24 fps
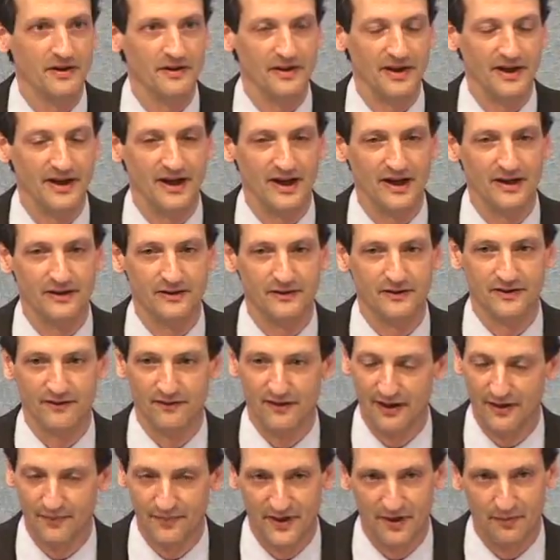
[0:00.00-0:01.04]
They had
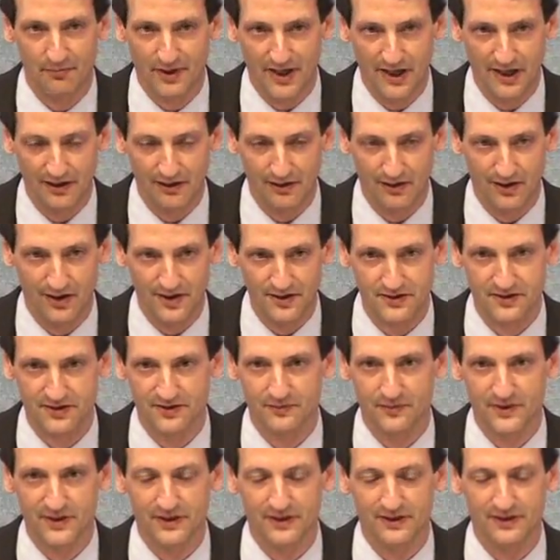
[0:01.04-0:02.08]
developed their bylaws that
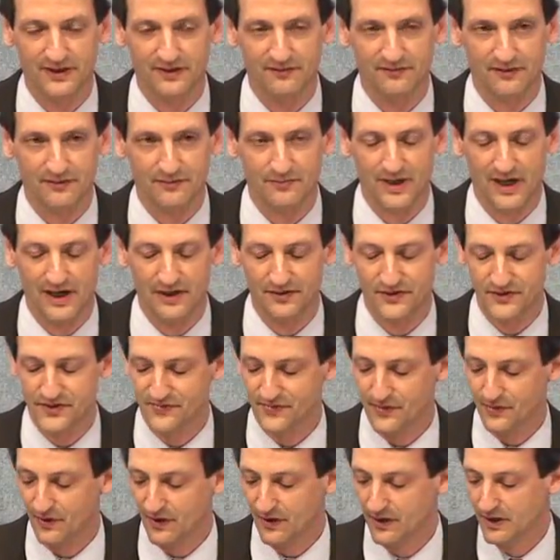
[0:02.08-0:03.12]
we had given them models
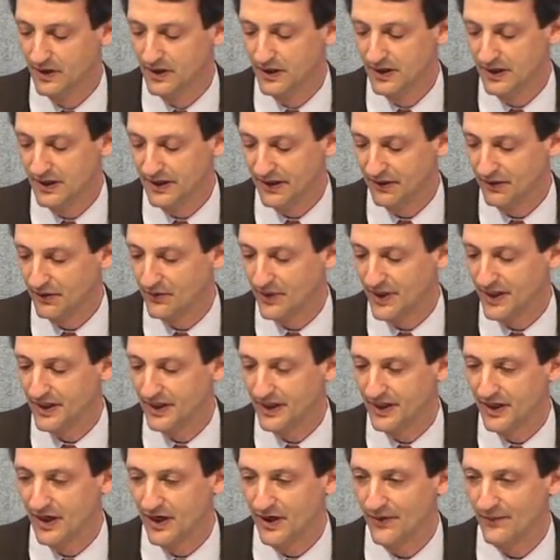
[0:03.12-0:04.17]
for, and they were ready to
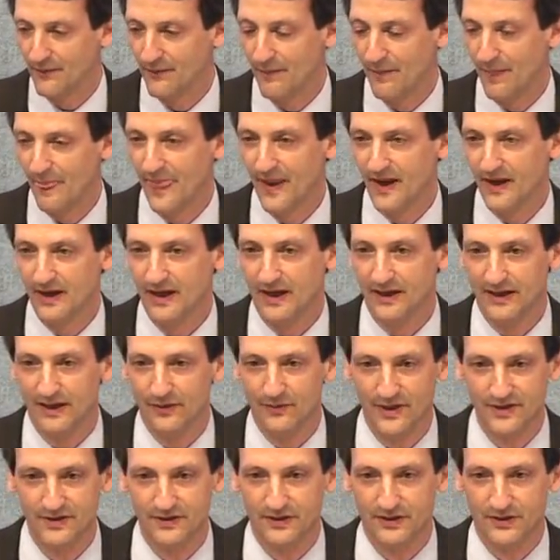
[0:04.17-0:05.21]
go. And they
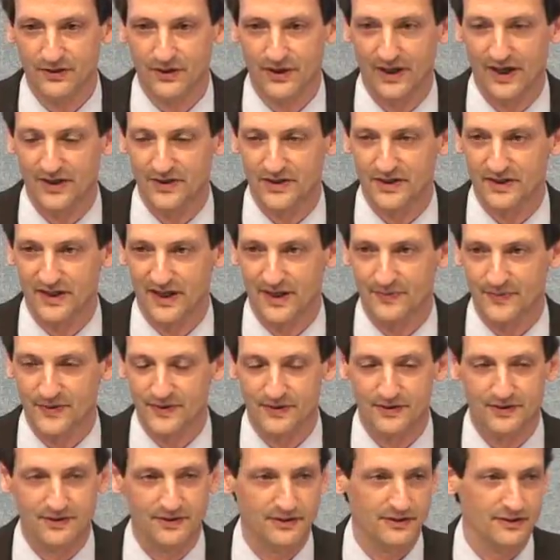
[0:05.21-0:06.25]
went to the courthouse
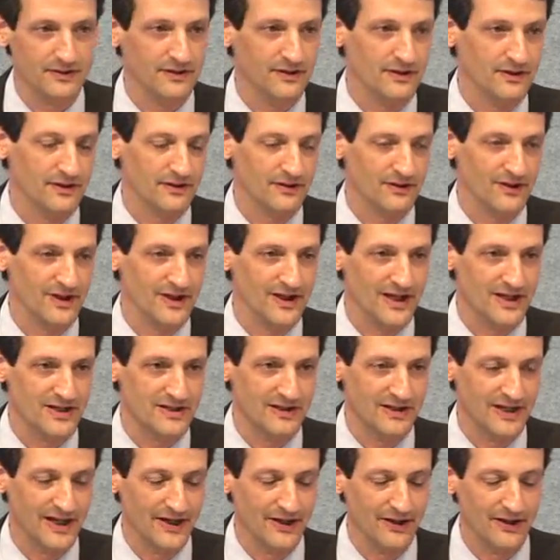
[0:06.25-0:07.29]
steps 30 days
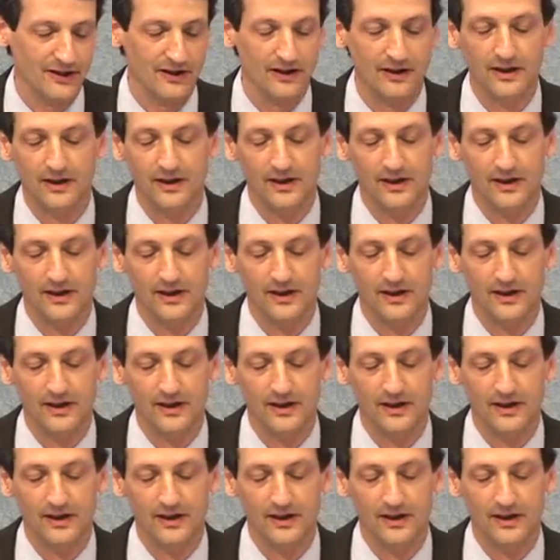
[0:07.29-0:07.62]
later,